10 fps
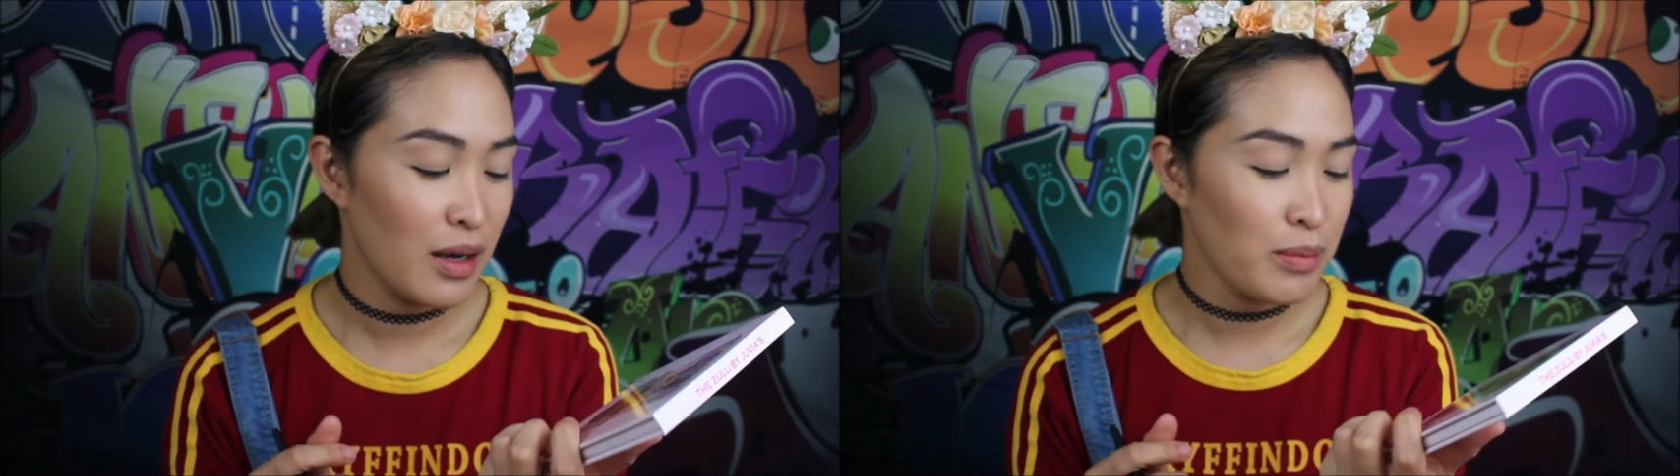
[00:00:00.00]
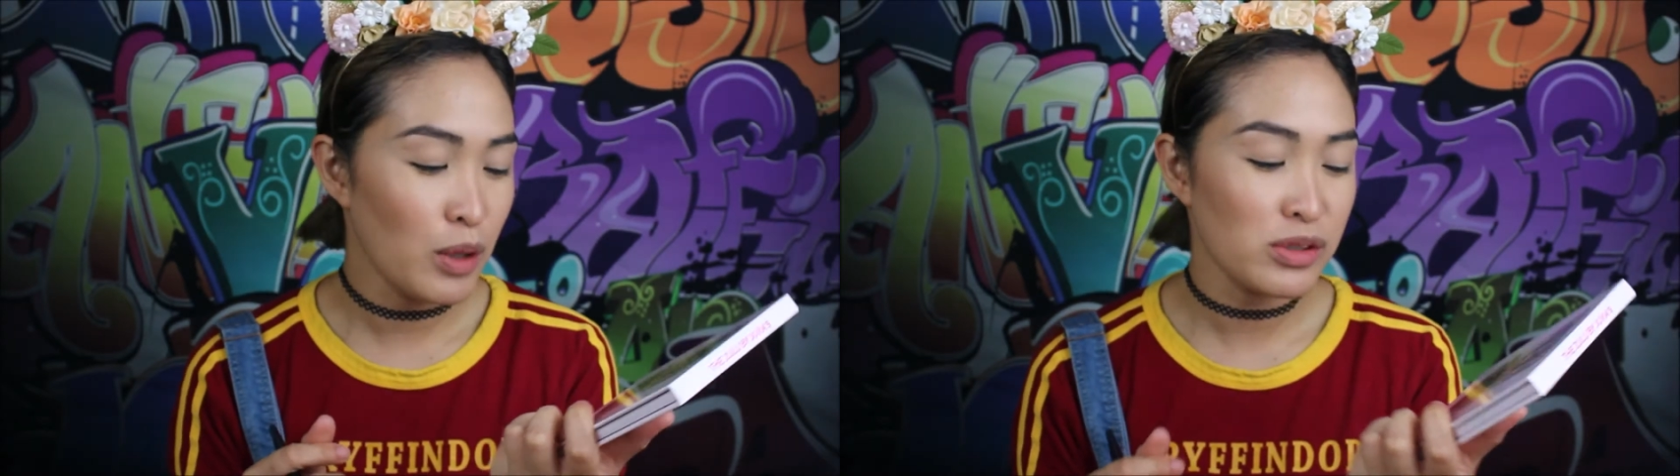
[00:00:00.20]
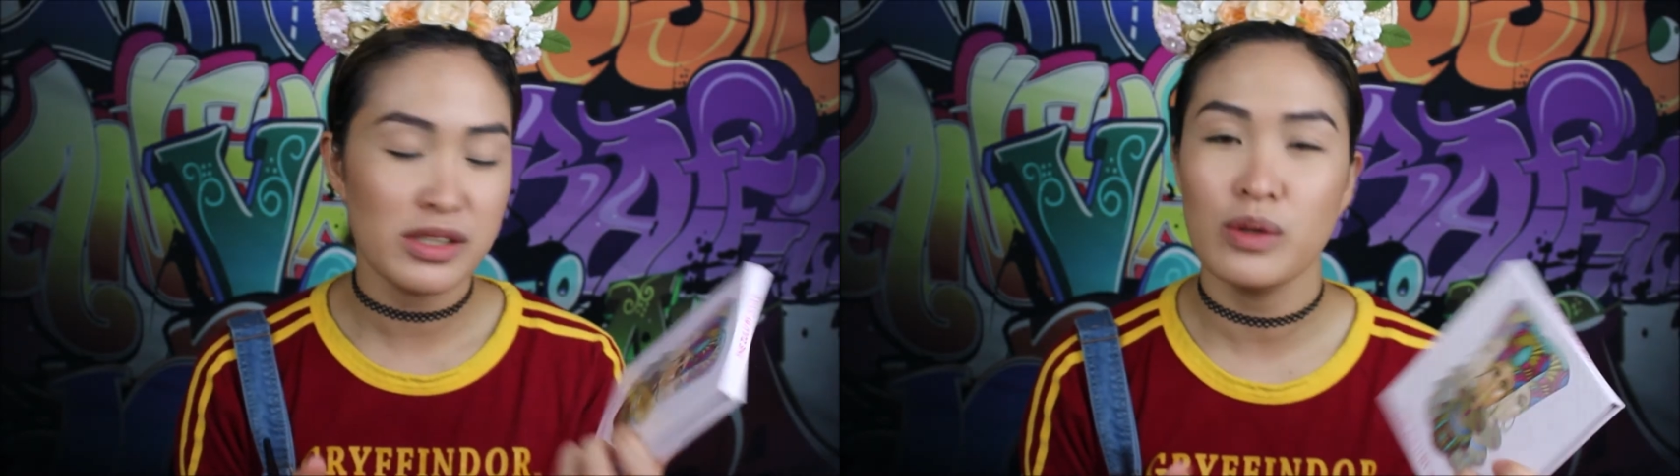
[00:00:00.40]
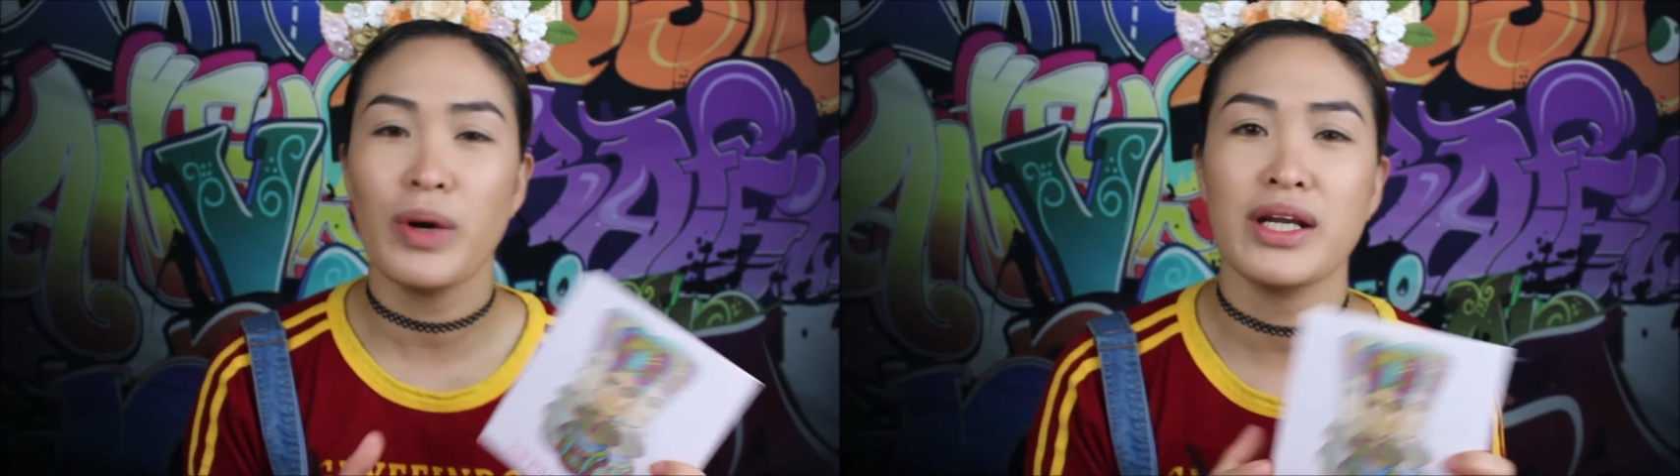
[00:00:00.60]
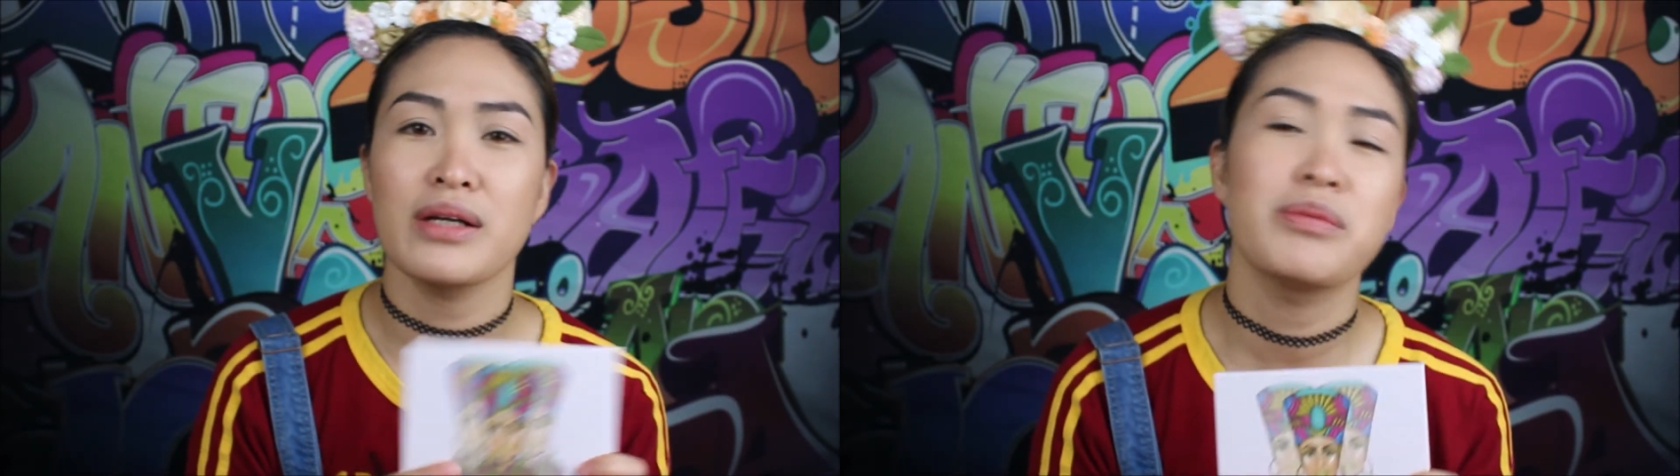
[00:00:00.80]
most
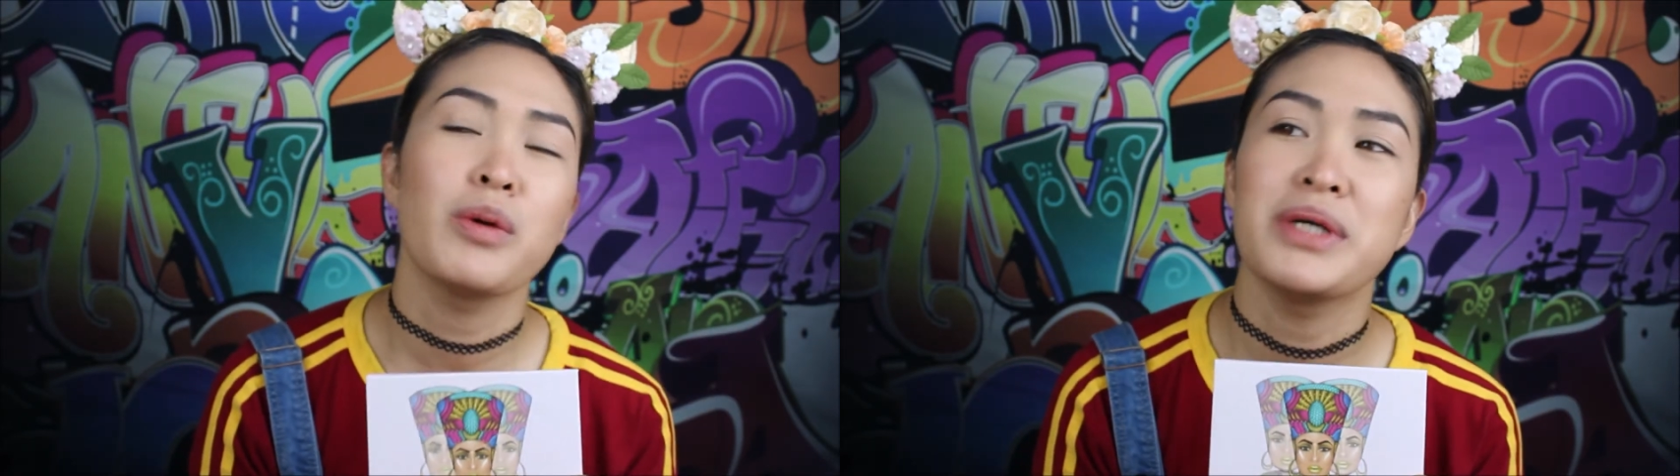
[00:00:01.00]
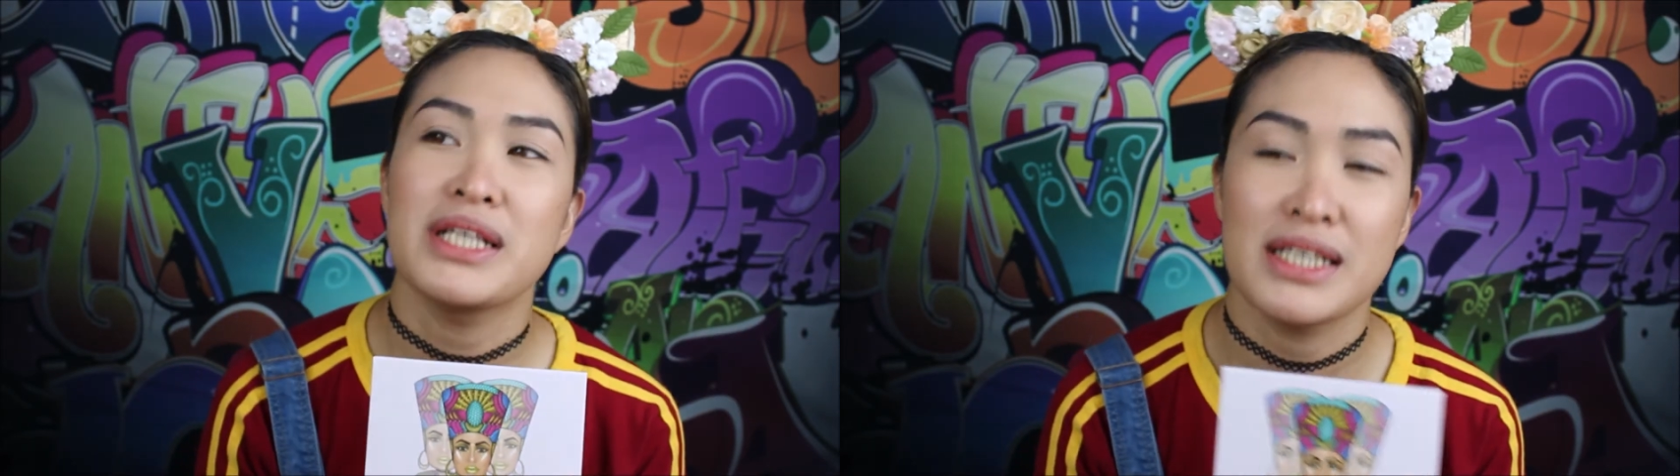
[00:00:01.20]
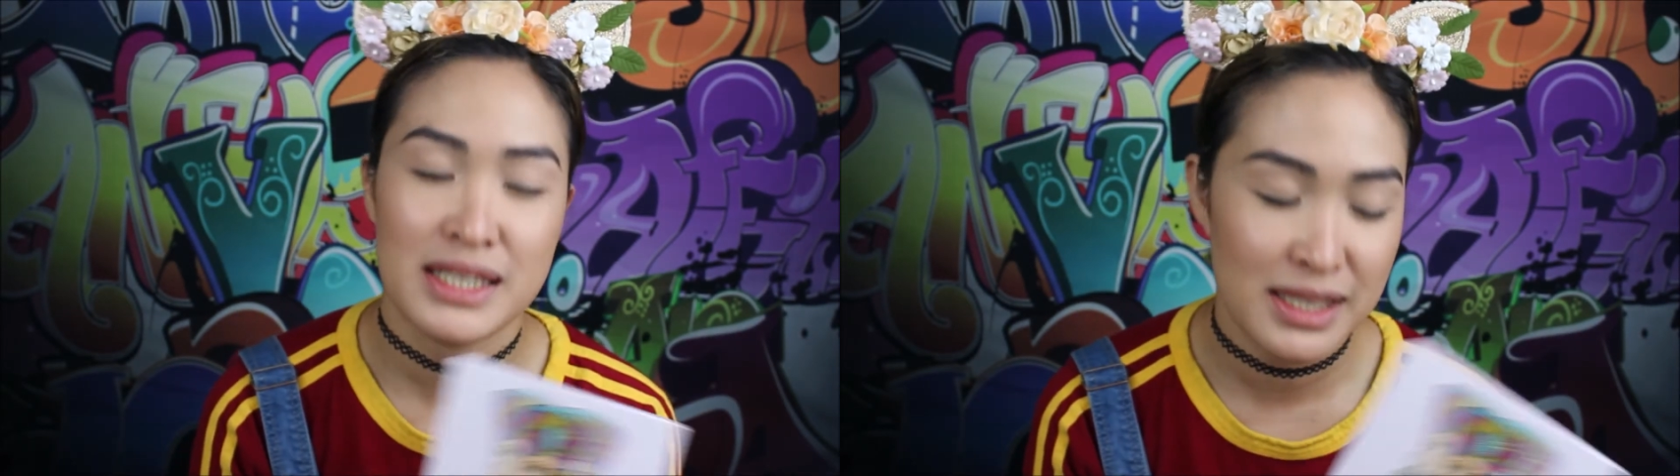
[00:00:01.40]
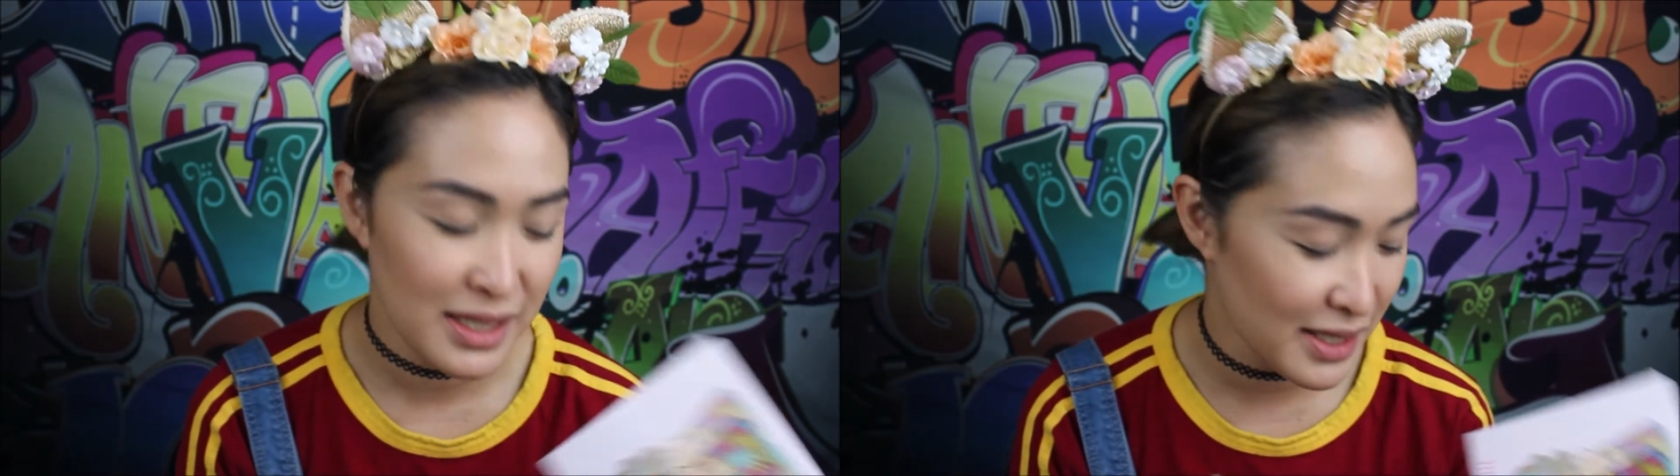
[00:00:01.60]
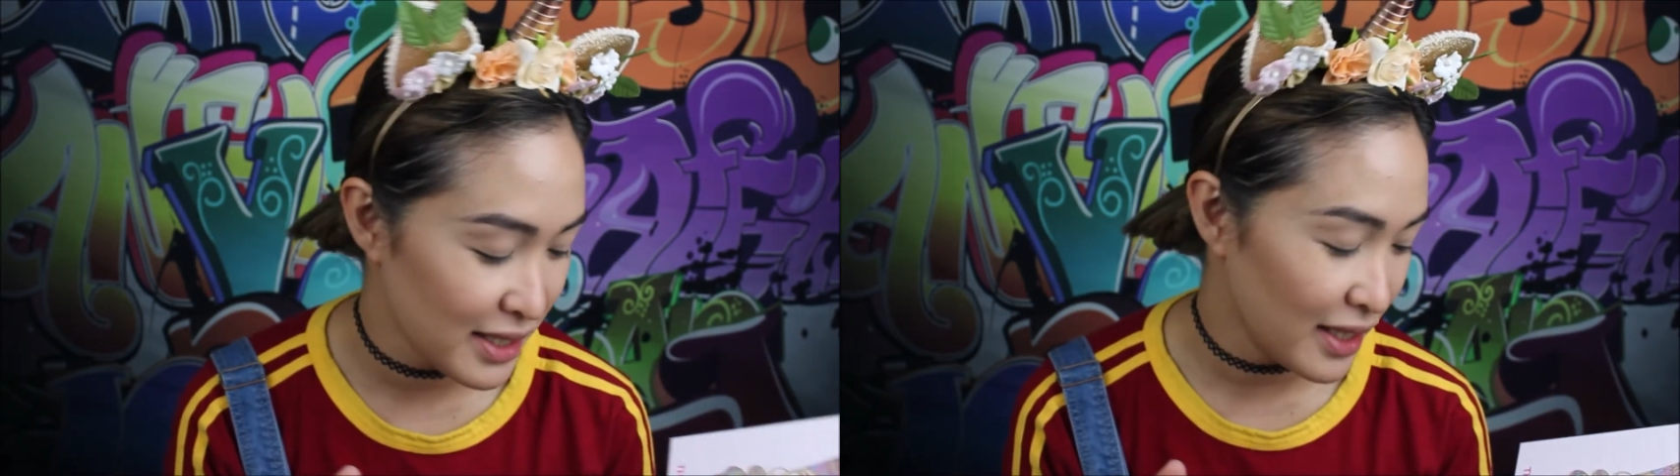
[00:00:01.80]
awaited moment.